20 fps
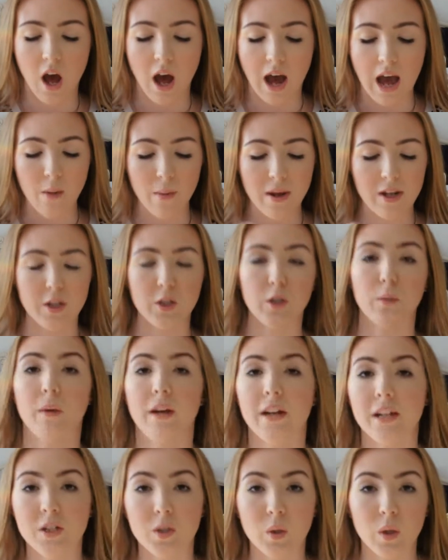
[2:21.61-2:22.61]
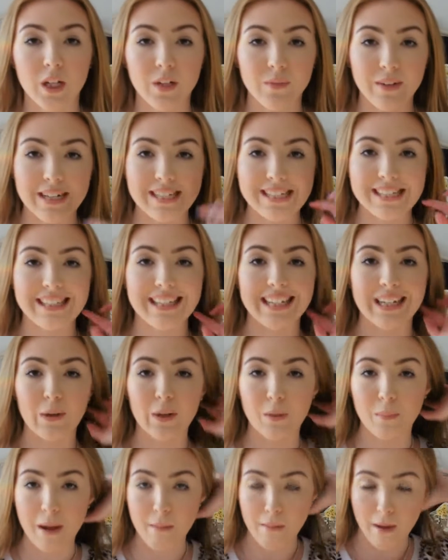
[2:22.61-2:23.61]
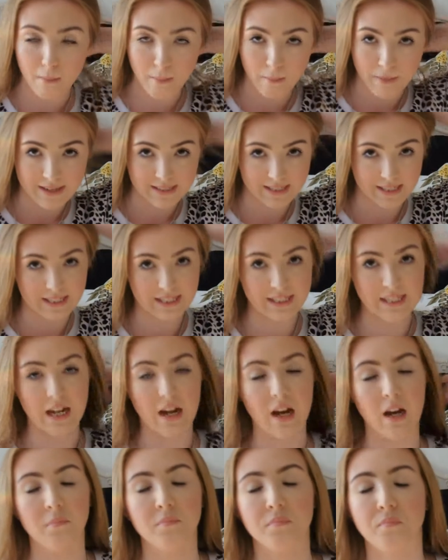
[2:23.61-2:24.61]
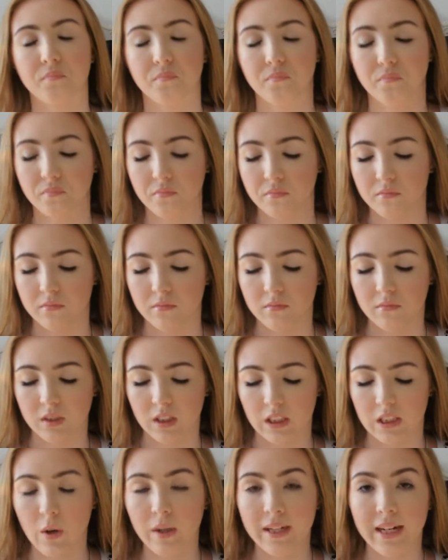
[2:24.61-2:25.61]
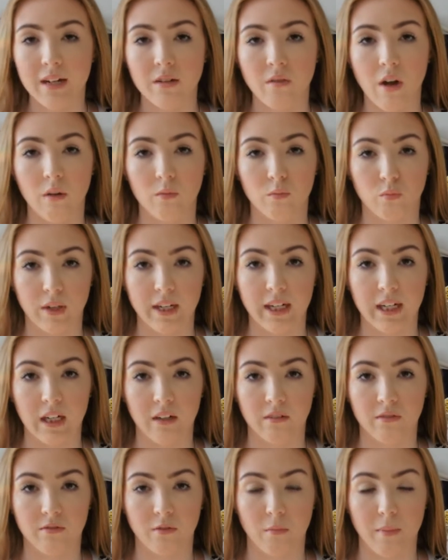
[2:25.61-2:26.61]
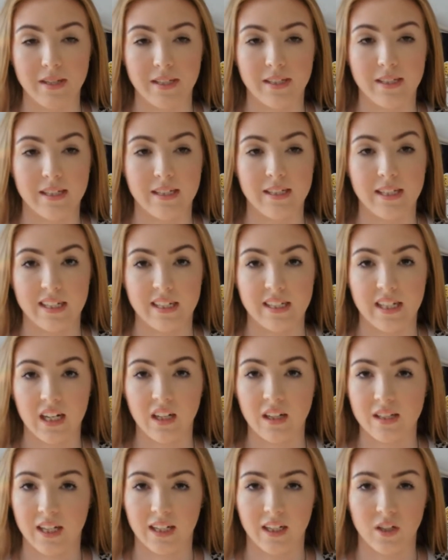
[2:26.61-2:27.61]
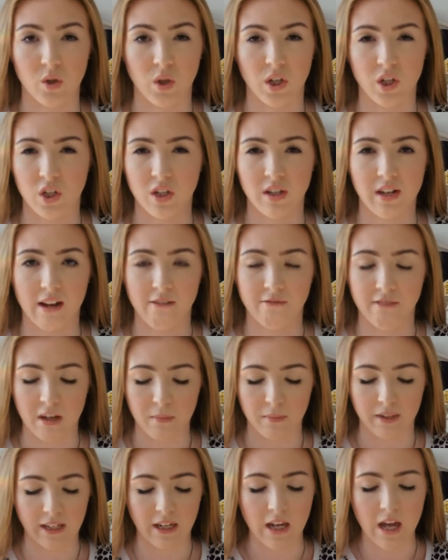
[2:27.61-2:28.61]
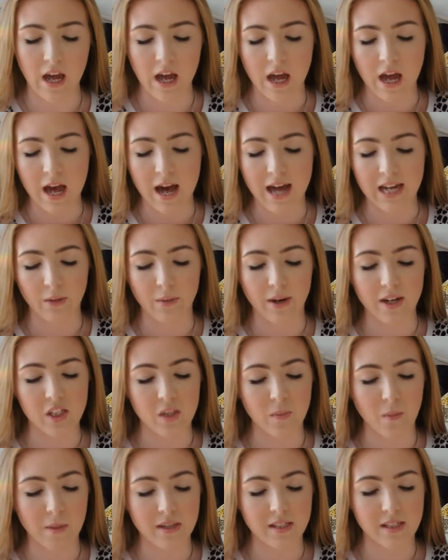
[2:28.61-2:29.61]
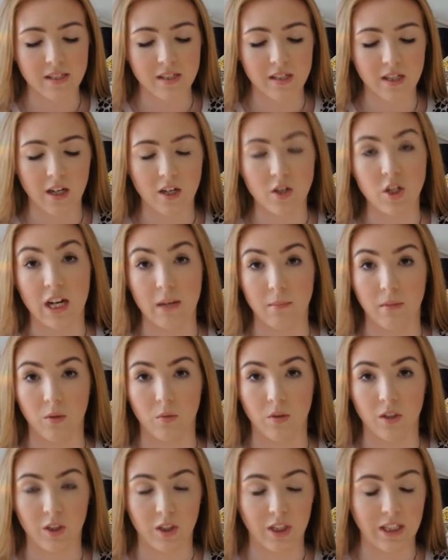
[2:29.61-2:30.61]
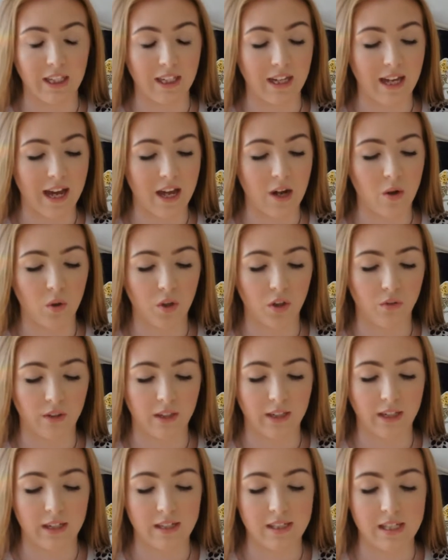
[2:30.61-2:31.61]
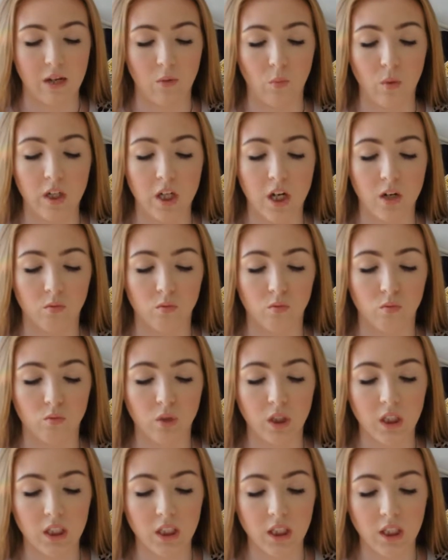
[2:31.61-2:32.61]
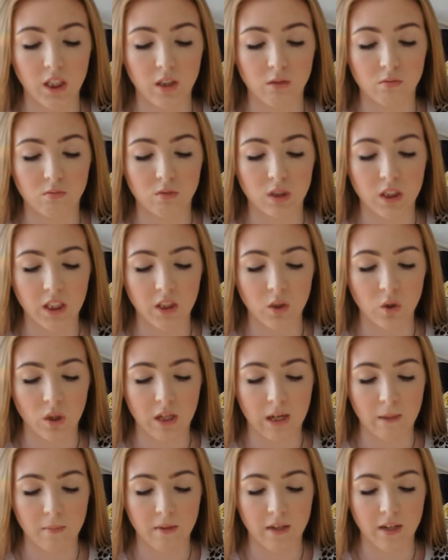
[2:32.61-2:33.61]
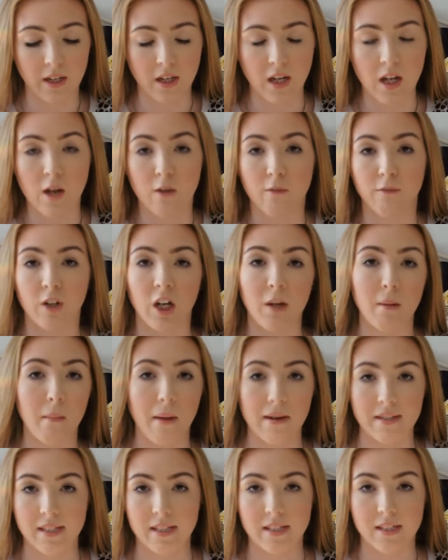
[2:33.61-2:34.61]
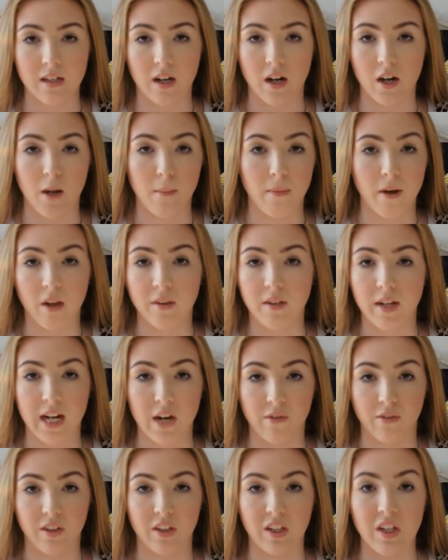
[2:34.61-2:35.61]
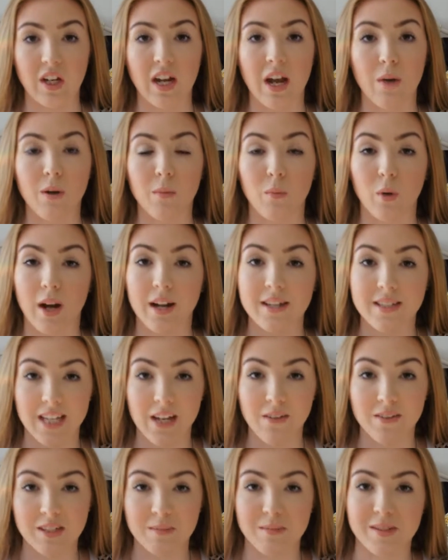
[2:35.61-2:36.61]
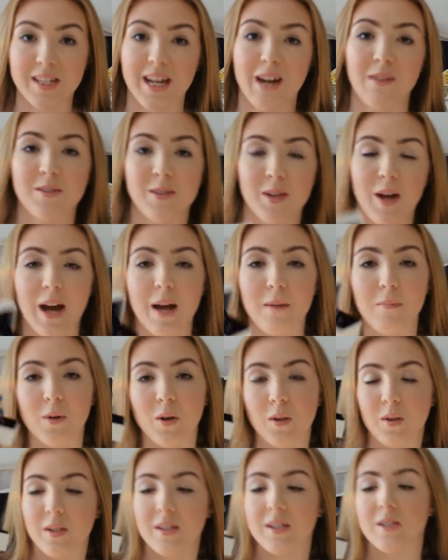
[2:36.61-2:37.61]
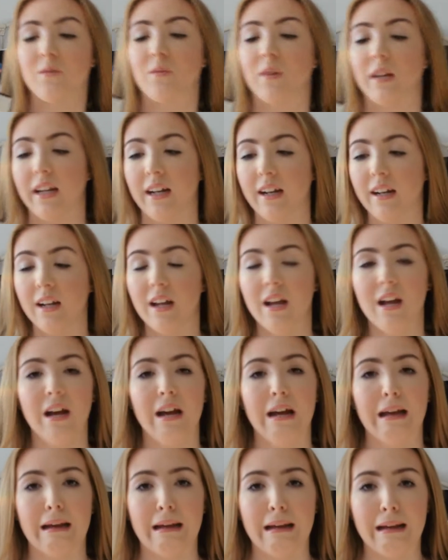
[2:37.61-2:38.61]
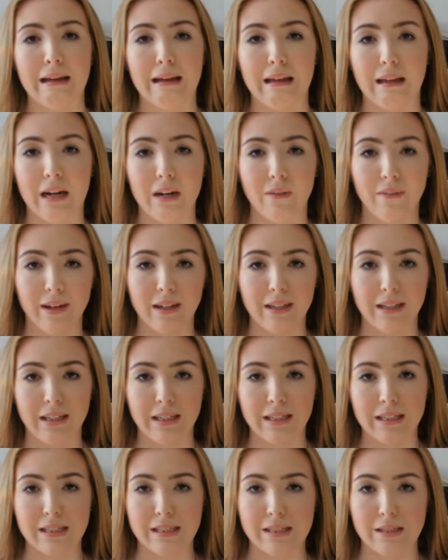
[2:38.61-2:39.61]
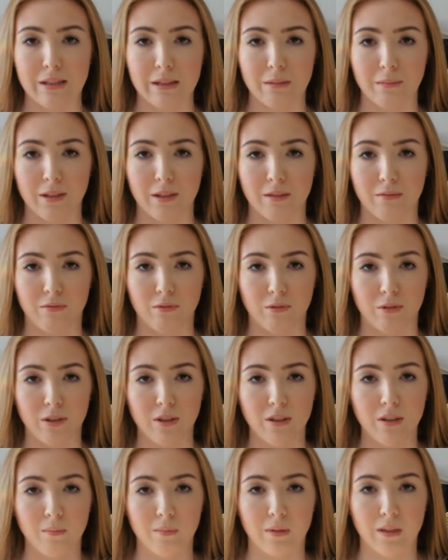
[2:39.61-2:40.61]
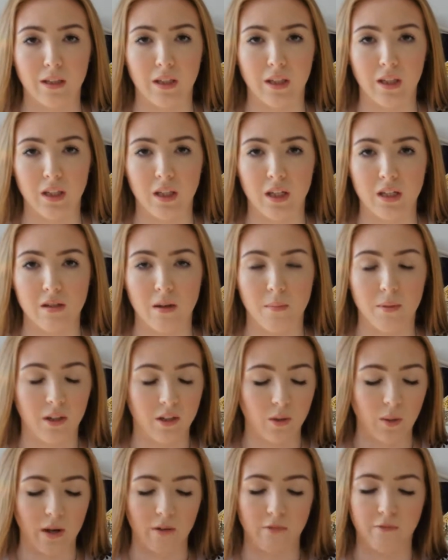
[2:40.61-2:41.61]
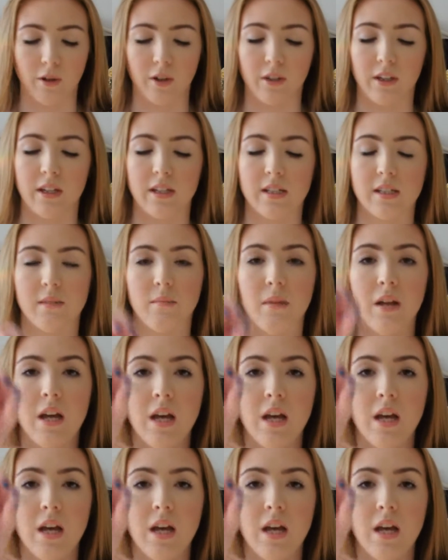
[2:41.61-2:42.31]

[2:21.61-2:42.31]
I went to Pandora recently with my mum and my sister. Putting a, a ring for my sister's 16. It's like a tradition in our family. Anyway, so me and my sister Jamie were looking at all the rings and we got really, really caught up in it. We got my sister and her birthday and everything, and we bought ourselves and stuff. So I bought this ring. I don't if i on like a zoo. It's really good. It's really nice focus.